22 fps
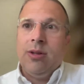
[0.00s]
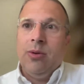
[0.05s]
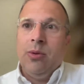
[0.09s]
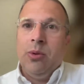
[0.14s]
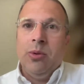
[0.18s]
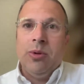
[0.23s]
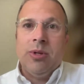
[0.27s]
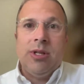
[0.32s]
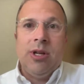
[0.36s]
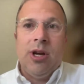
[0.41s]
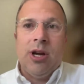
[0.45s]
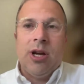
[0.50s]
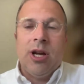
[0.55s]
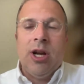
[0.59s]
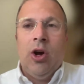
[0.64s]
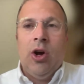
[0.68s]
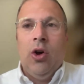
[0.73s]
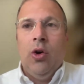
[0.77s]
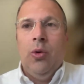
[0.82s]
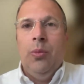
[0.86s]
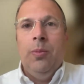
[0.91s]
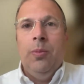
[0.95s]
so we were stuck
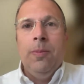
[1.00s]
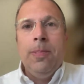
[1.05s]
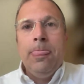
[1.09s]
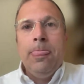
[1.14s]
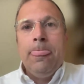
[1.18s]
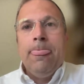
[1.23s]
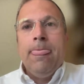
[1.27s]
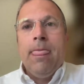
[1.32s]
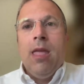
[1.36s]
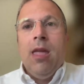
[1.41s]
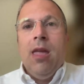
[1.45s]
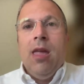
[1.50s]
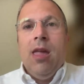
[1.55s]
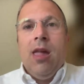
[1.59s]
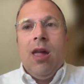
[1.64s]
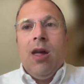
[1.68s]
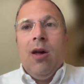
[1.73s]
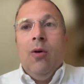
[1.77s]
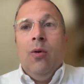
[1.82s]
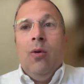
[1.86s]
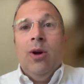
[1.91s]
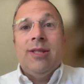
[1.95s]
at home,
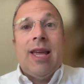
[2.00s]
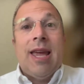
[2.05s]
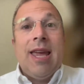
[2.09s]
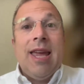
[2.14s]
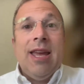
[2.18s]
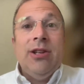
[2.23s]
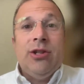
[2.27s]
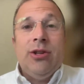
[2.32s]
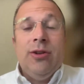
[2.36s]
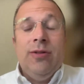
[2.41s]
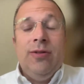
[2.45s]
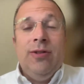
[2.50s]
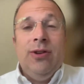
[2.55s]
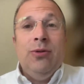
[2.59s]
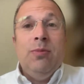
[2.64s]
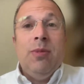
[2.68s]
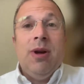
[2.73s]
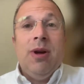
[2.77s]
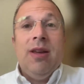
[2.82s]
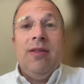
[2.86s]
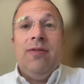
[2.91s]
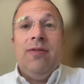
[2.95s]
was I interviewed